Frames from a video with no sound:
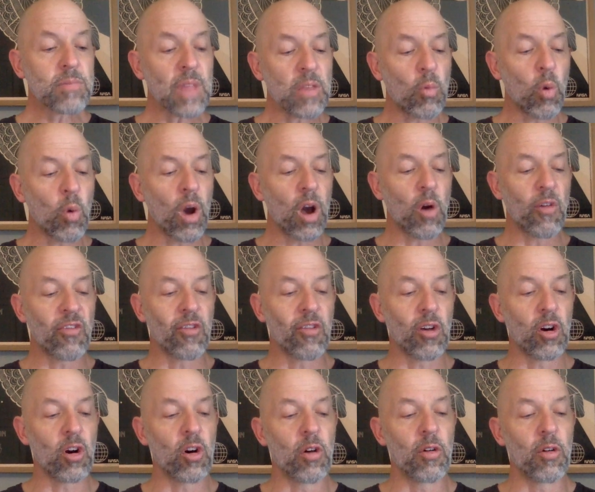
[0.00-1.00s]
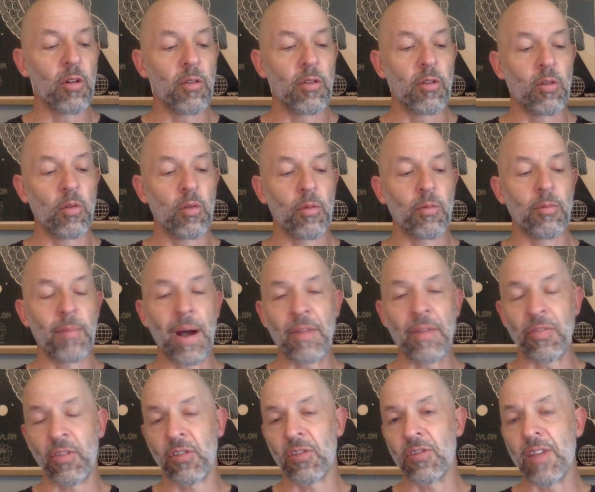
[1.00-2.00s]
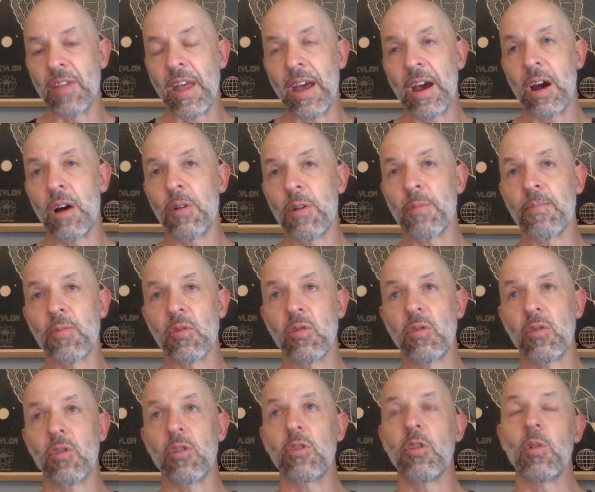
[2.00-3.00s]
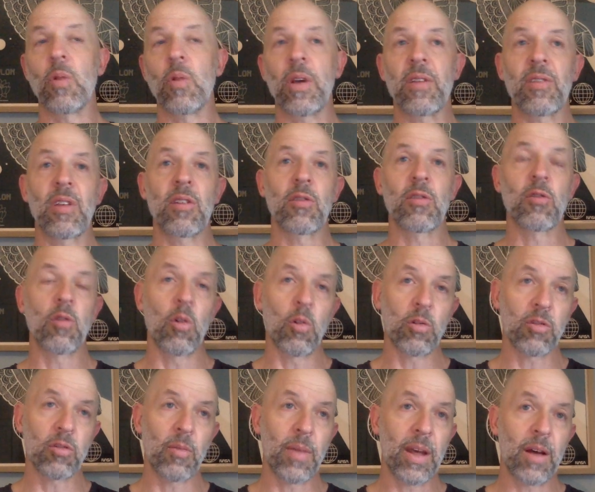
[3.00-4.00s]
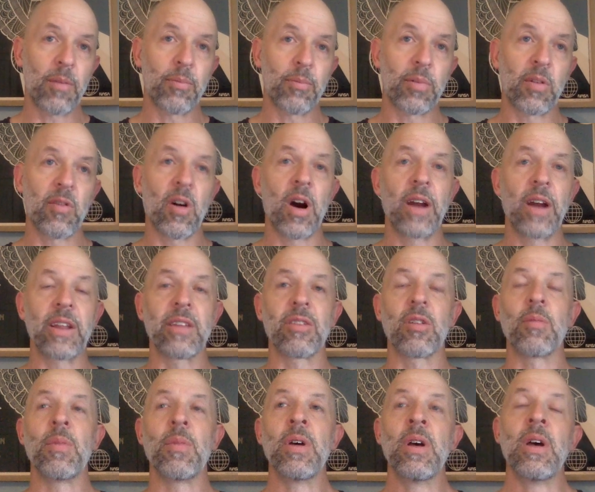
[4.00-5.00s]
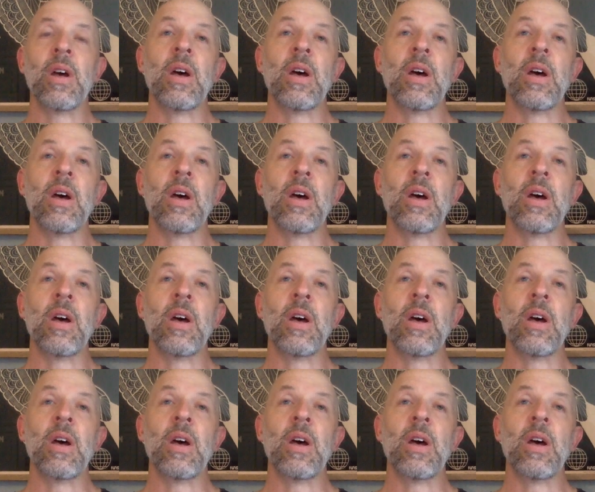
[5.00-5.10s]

While for months now the US has talked about providing them,